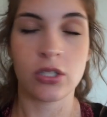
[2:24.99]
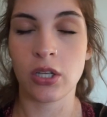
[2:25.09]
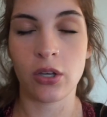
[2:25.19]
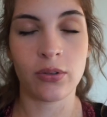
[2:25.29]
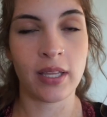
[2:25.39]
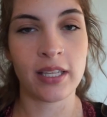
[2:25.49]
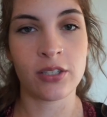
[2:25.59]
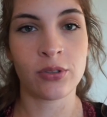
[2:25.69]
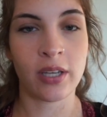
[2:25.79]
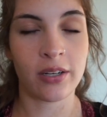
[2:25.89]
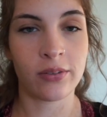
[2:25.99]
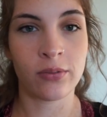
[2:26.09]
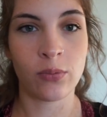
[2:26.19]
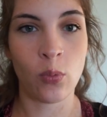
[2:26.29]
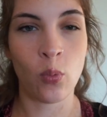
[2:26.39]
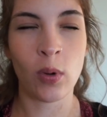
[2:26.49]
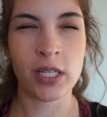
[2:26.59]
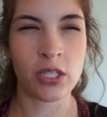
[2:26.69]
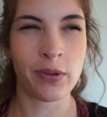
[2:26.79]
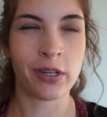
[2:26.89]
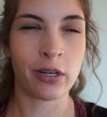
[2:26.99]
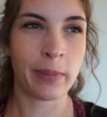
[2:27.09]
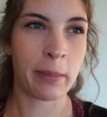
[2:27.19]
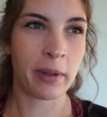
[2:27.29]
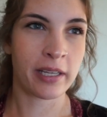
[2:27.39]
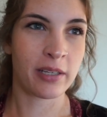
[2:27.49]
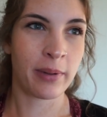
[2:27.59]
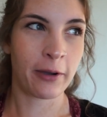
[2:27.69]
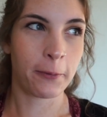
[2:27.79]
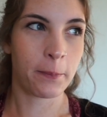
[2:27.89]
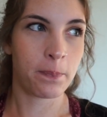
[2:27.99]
So that's kind of what is going on in my mind about